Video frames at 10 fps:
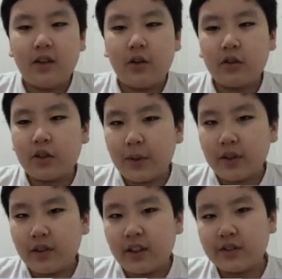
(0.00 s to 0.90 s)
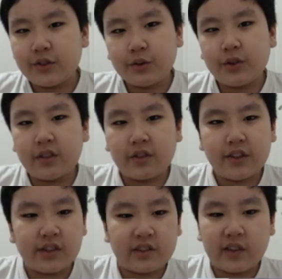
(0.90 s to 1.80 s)
Ultraman Trigger's new
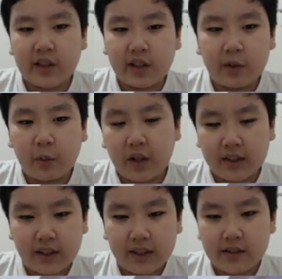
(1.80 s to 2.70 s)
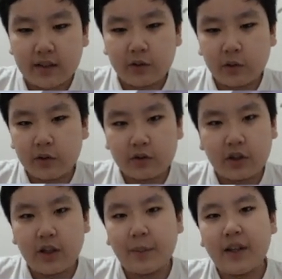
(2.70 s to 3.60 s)
generation Trigger, while this is
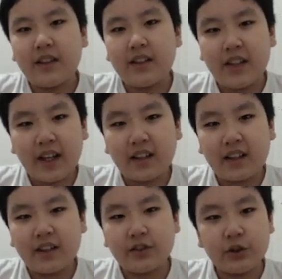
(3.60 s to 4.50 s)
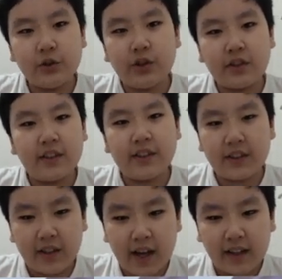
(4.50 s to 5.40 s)
Ultraman Decker new
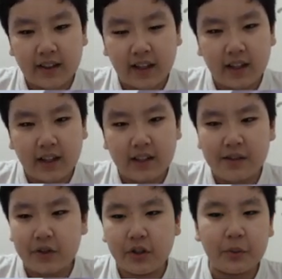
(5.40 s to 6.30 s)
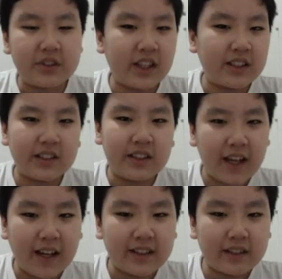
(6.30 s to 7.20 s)
generation Dyna, even though it's not in the
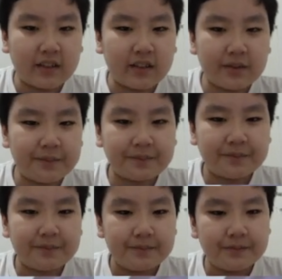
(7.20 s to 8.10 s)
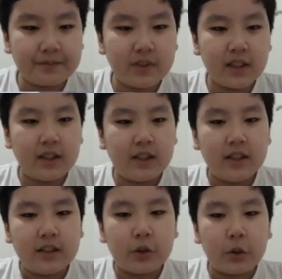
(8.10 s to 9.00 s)
title.
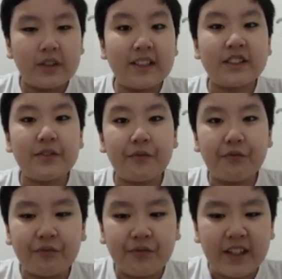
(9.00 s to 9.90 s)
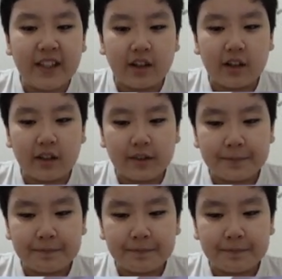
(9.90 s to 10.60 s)
So the Sphere.